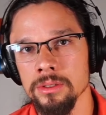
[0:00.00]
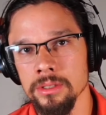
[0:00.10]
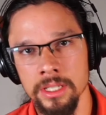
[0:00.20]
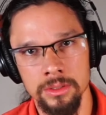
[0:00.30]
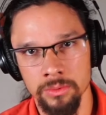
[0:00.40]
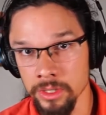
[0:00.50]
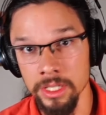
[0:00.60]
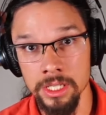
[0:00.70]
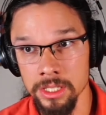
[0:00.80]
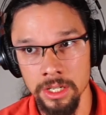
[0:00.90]
is really
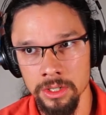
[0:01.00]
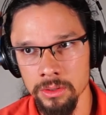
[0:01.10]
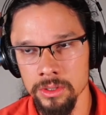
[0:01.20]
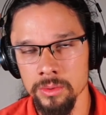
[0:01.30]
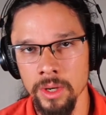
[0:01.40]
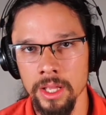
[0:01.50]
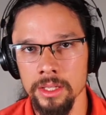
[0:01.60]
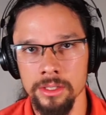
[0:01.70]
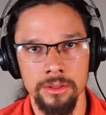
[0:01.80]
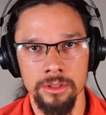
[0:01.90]
easy to do as well.
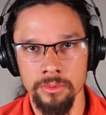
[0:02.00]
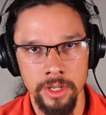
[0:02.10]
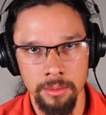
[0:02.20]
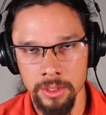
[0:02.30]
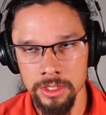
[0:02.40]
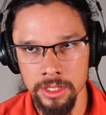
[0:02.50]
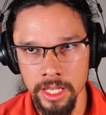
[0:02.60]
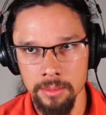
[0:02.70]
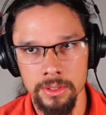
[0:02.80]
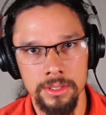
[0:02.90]
You read a bunch of
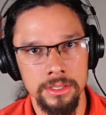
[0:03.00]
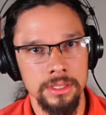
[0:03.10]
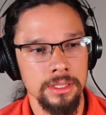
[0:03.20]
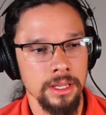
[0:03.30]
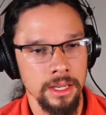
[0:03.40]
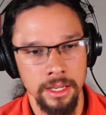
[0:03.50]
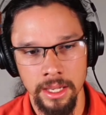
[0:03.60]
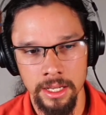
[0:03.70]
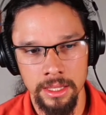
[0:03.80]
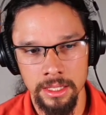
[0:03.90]
labels,
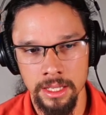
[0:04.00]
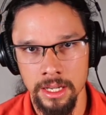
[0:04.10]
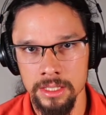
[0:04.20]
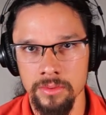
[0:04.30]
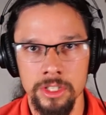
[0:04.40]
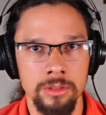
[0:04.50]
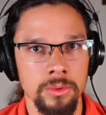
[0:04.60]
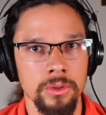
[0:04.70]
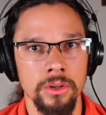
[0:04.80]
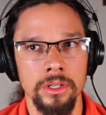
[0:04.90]
anything that has
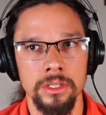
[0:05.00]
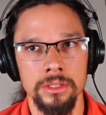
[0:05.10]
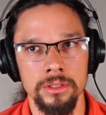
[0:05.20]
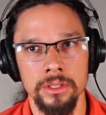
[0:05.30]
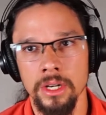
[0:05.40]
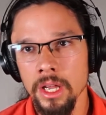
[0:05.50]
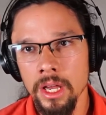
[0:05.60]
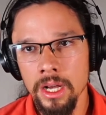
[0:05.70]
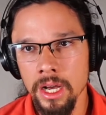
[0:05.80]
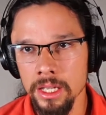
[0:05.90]
vegetable oils or
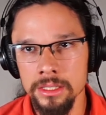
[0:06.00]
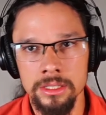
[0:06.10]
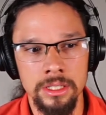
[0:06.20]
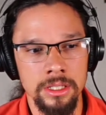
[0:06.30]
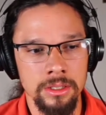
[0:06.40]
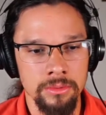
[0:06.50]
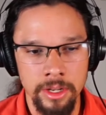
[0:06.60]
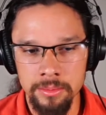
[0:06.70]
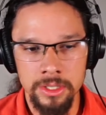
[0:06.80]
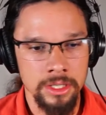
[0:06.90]
cottonseed,
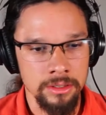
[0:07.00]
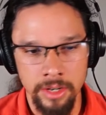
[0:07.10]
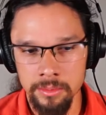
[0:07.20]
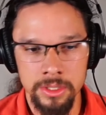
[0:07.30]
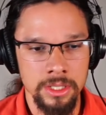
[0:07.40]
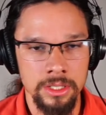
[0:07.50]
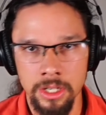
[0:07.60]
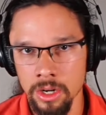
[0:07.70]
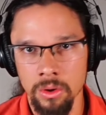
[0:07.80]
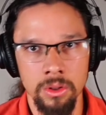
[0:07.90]
rapeseed, grapeseed,
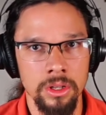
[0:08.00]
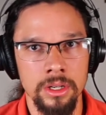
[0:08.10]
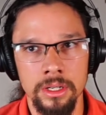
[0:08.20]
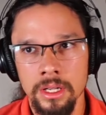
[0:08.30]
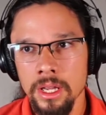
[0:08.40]
canola,